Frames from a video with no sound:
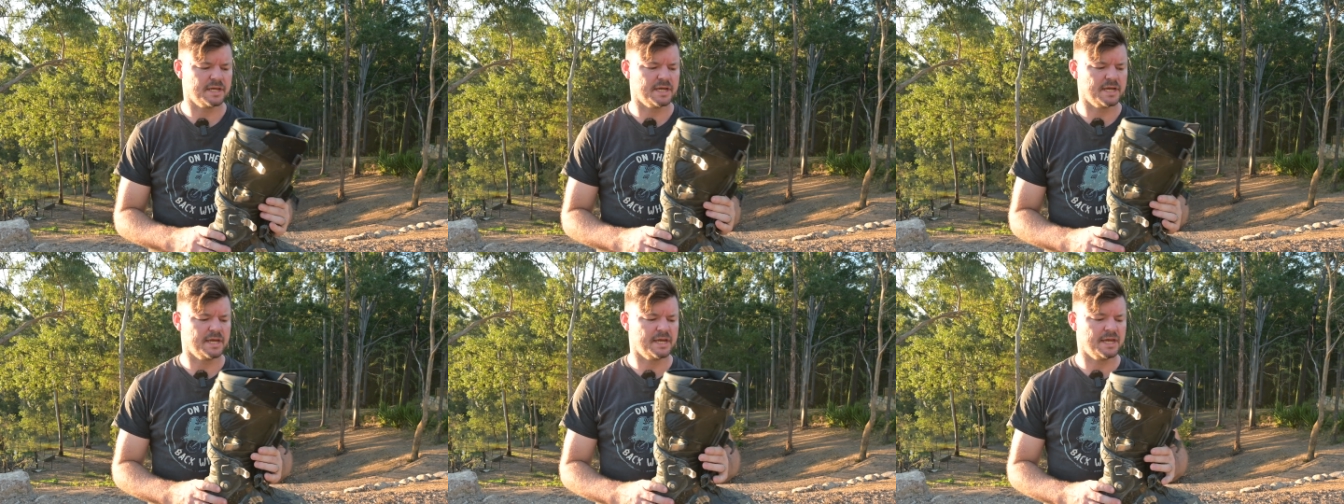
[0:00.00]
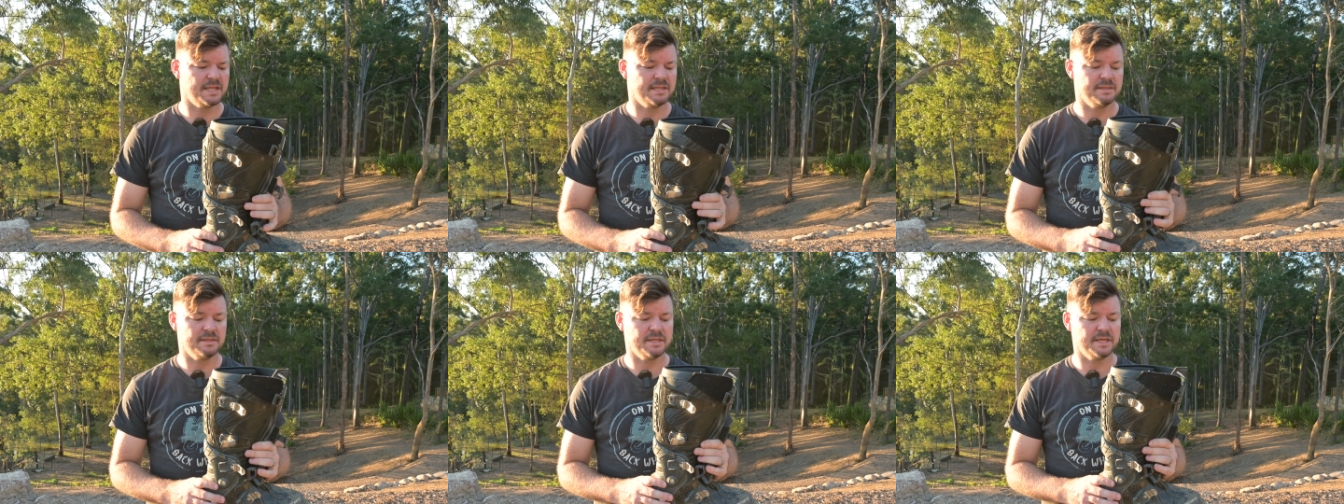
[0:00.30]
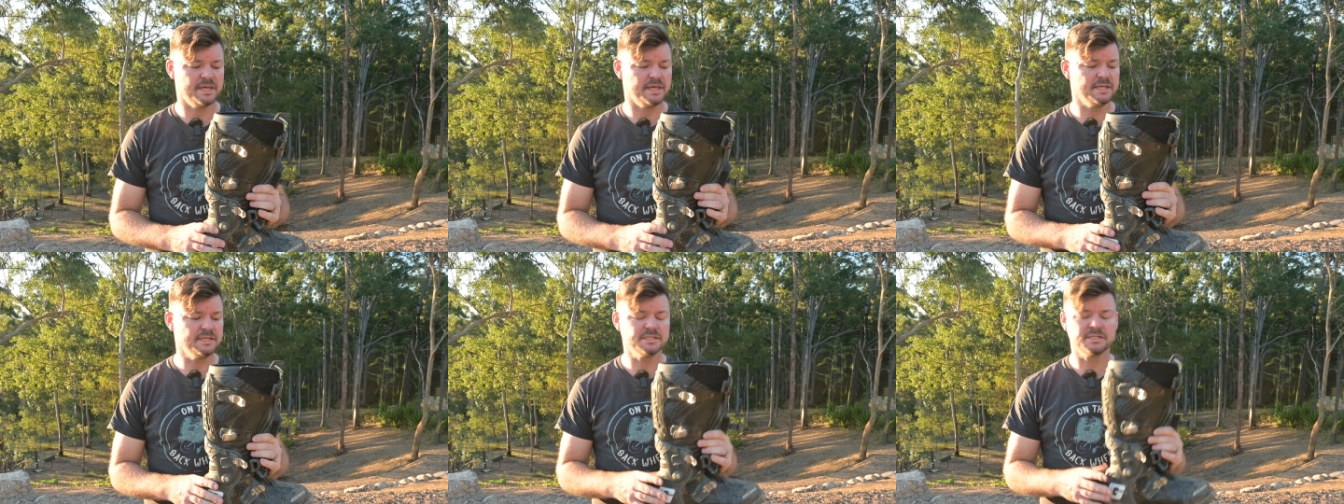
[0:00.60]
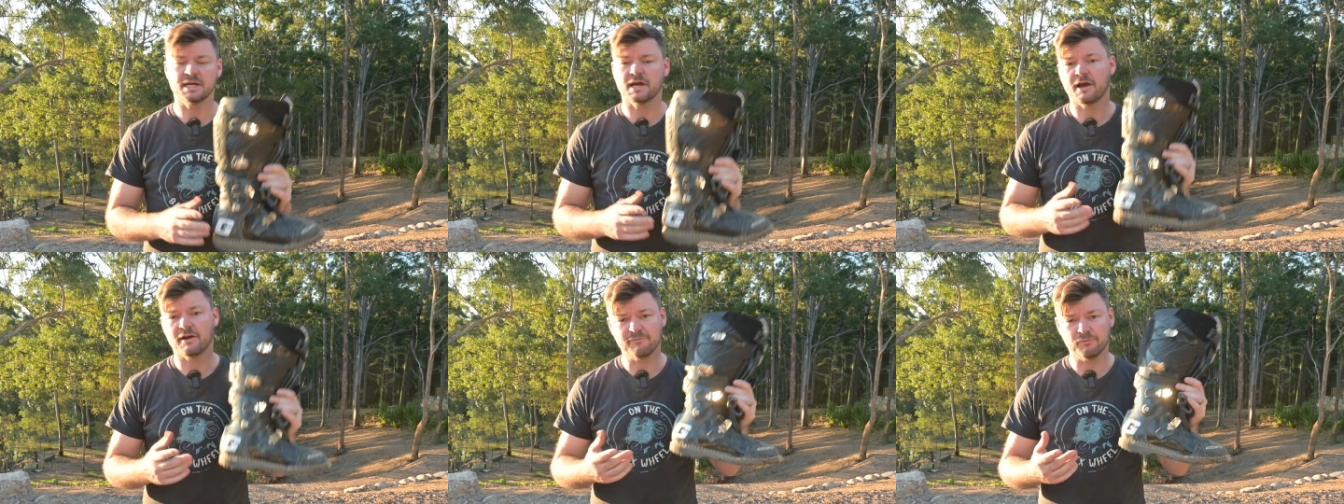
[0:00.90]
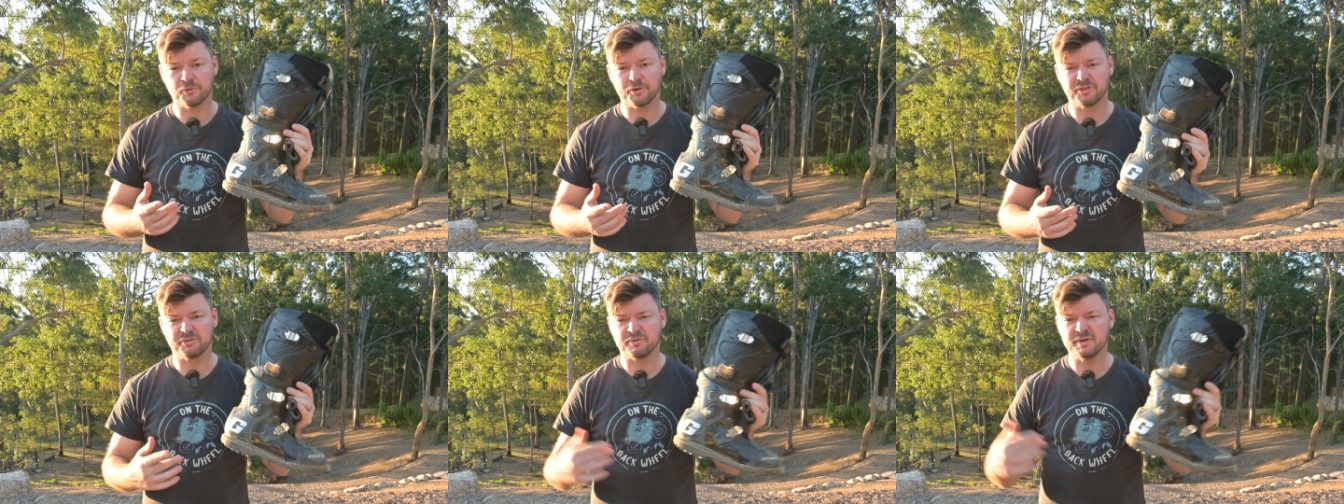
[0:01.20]
and these are
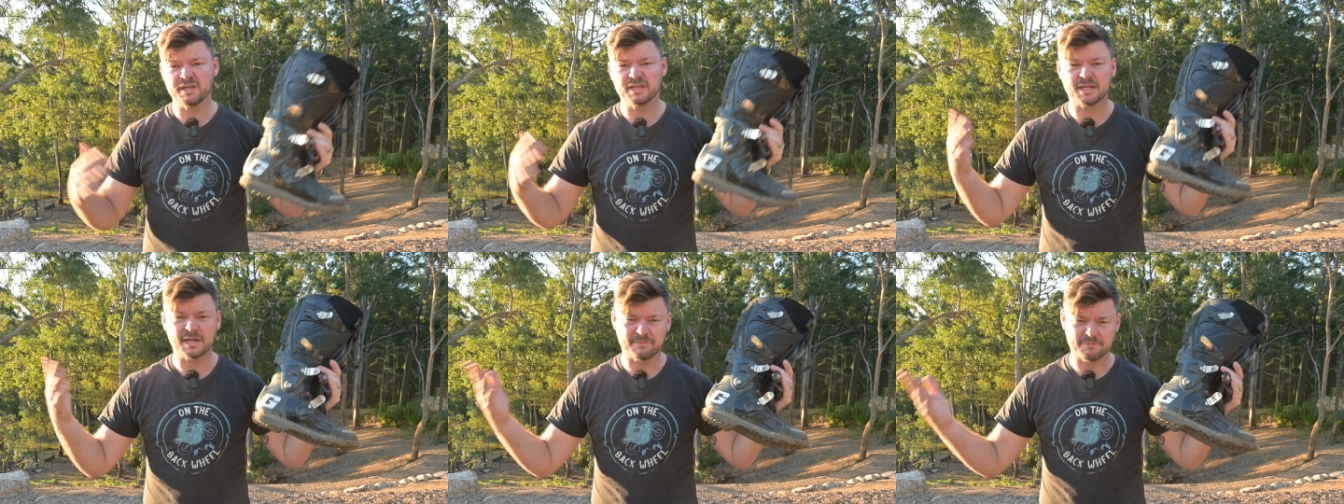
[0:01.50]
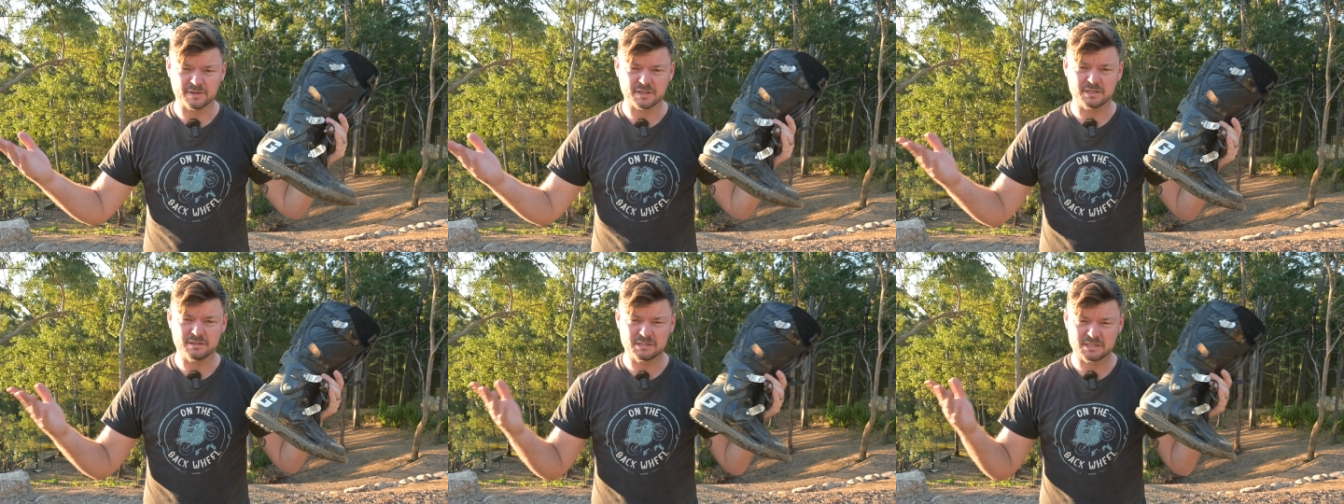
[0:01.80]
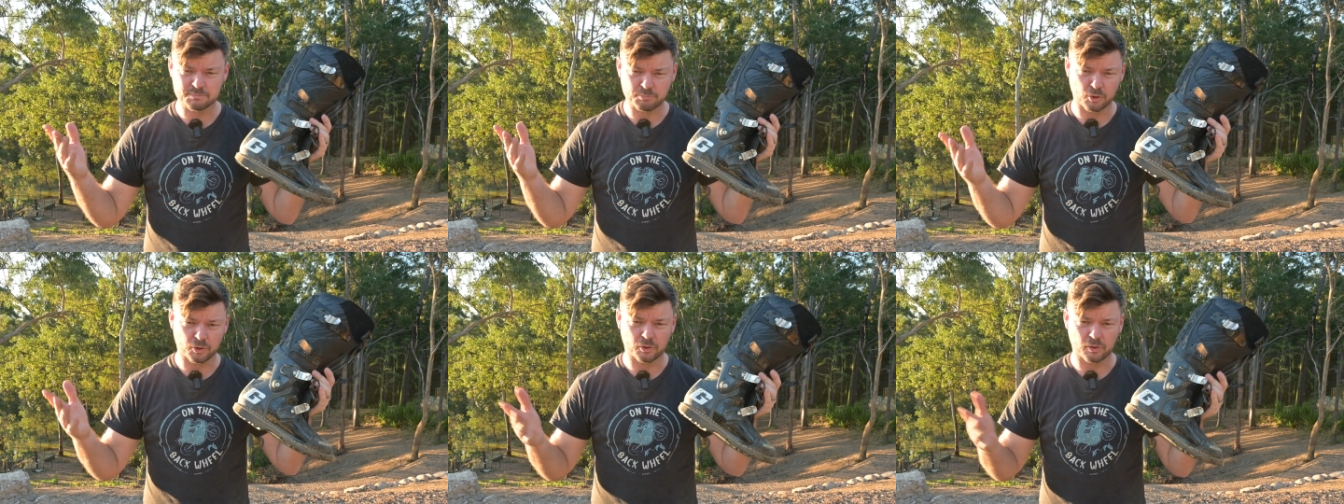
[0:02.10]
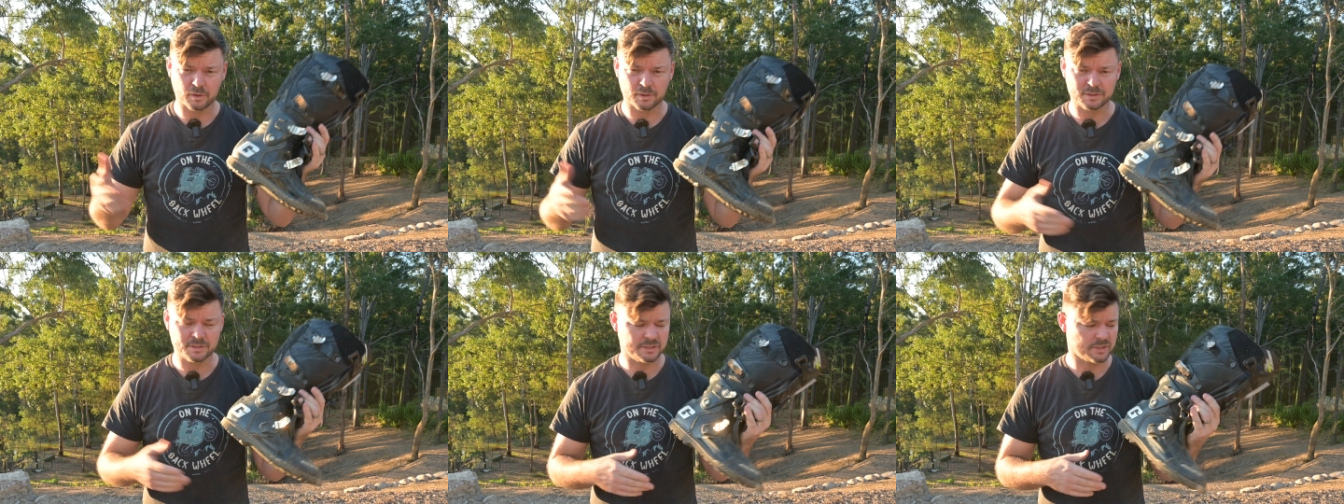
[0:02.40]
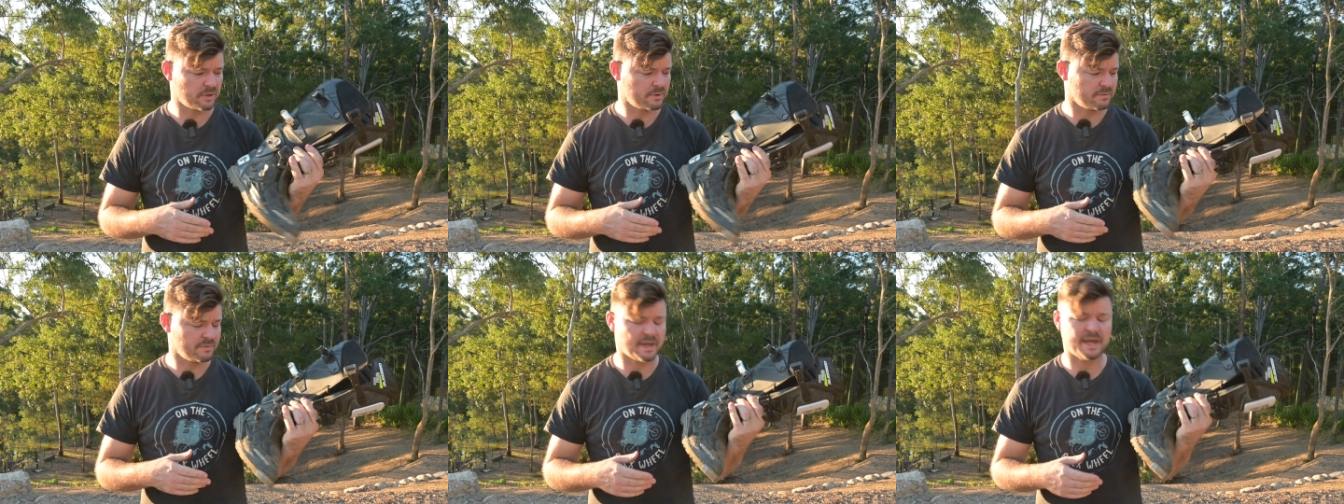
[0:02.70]
43 and they fit spot on,
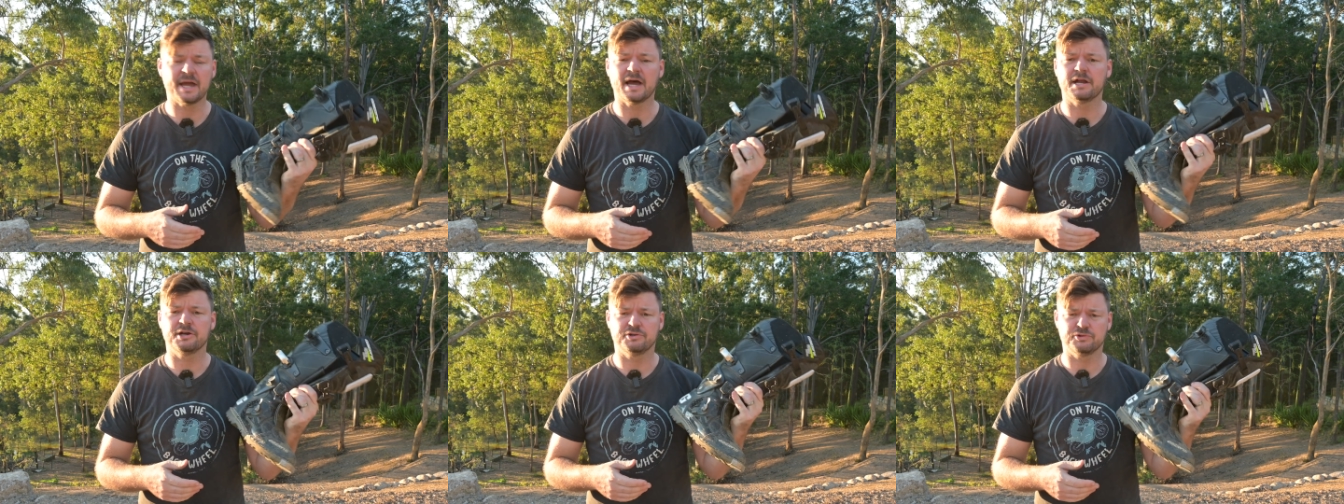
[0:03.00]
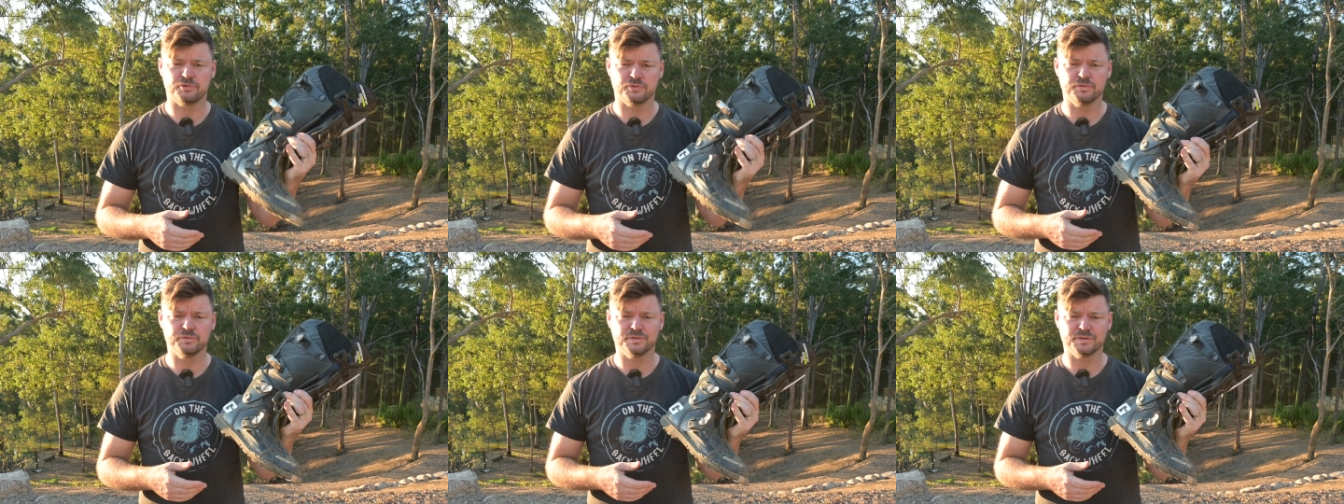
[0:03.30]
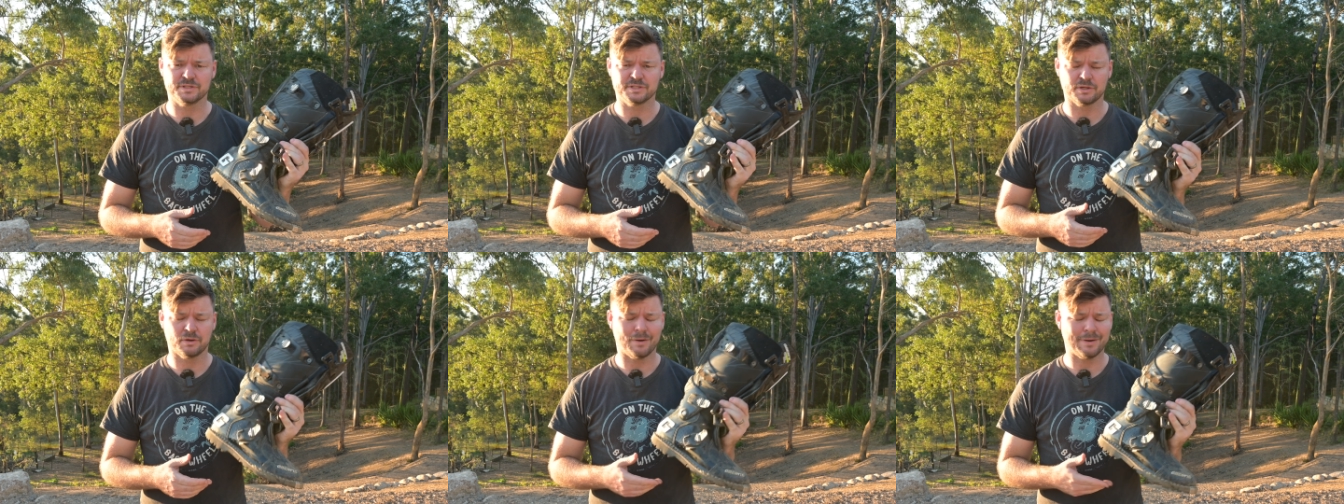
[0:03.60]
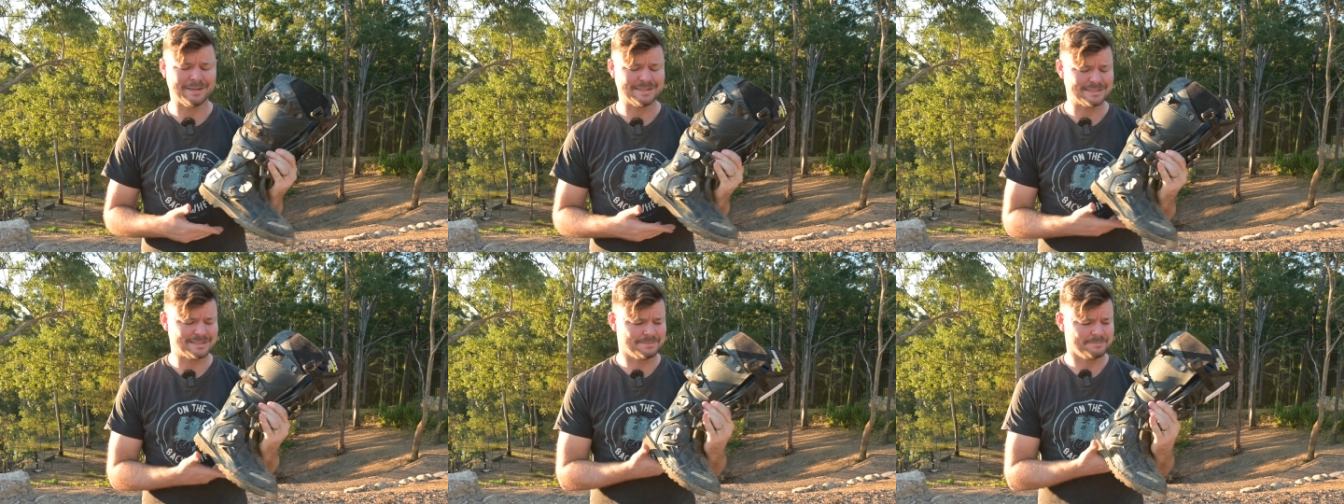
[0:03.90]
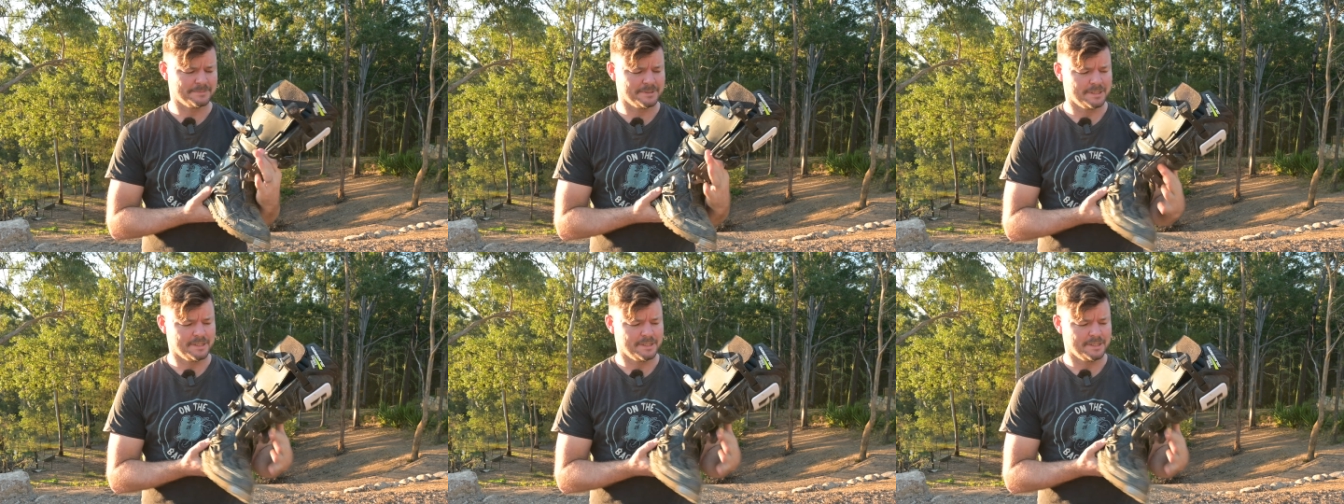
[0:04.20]
so they are true to size.